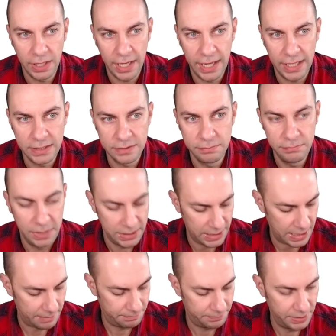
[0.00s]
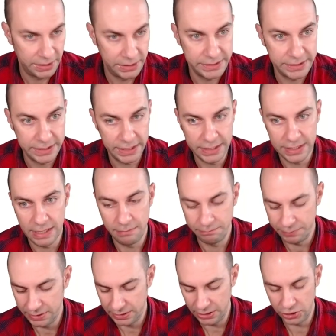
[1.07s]
at monopolistic
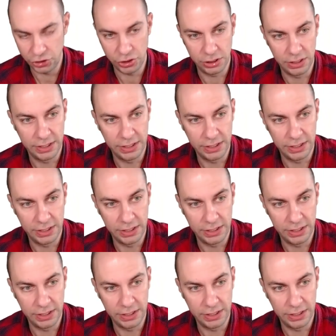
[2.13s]
competition.